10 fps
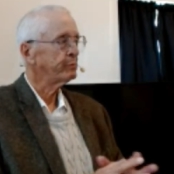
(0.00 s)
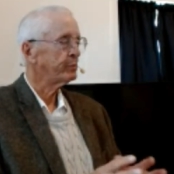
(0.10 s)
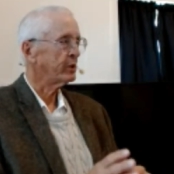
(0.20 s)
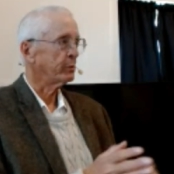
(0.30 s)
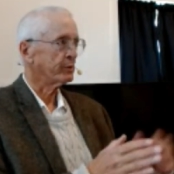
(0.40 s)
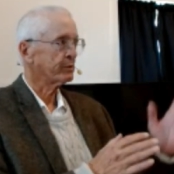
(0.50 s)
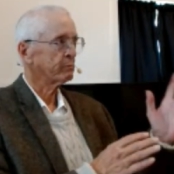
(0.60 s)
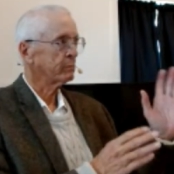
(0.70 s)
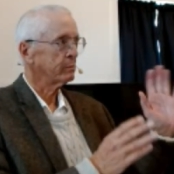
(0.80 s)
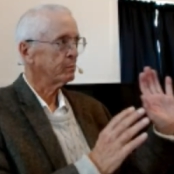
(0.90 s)
she was
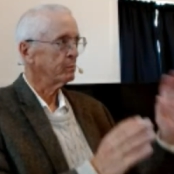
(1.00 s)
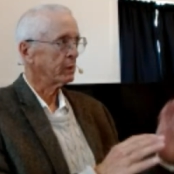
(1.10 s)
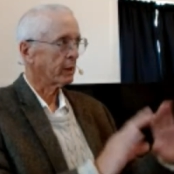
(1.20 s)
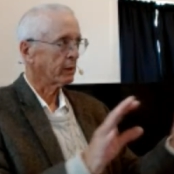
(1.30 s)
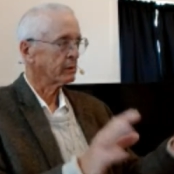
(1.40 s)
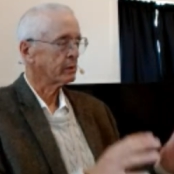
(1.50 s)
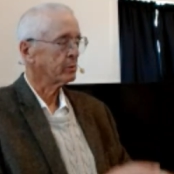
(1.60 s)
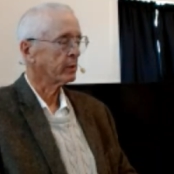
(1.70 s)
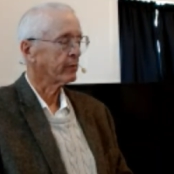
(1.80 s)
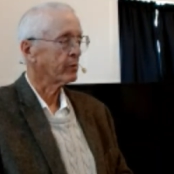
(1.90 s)
letting us do
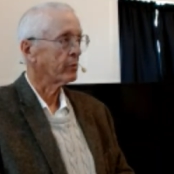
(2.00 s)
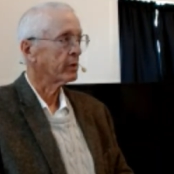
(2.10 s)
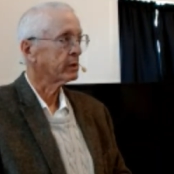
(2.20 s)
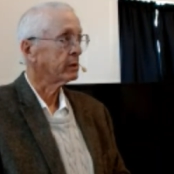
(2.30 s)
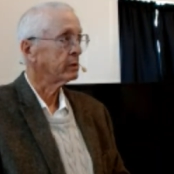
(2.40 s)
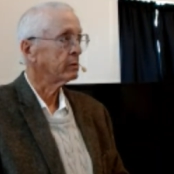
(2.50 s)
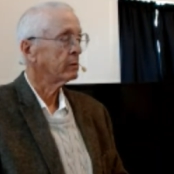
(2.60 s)
whatever we wanted to do.